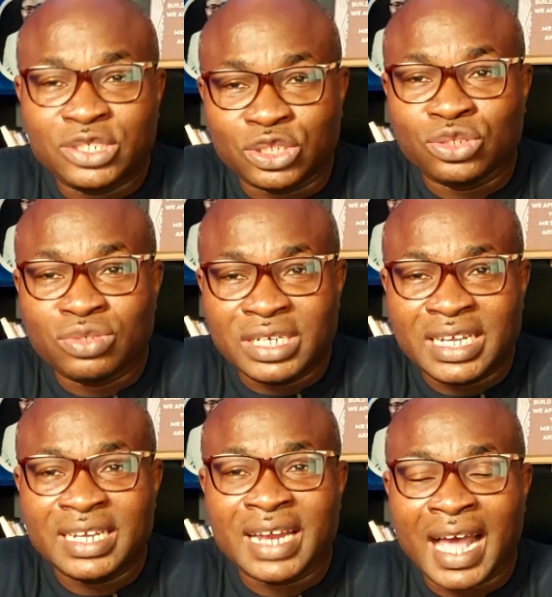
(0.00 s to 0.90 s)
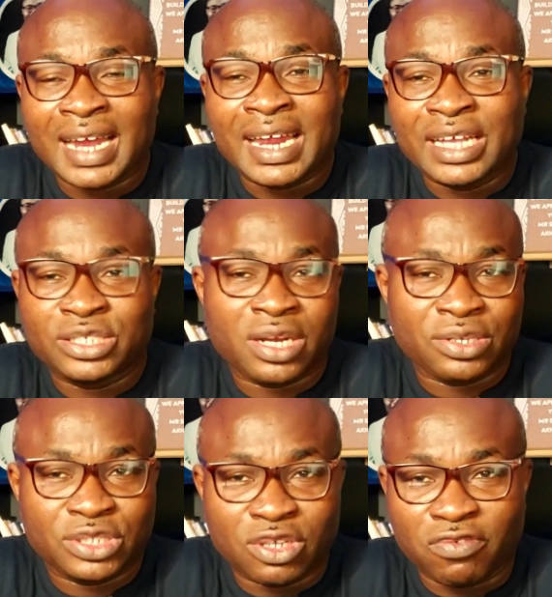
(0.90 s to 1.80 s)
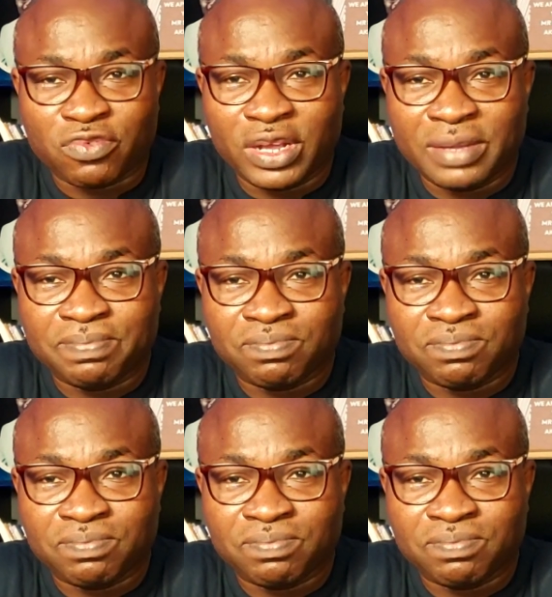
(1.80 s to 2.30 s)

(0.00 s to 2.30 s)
do you need an HR software?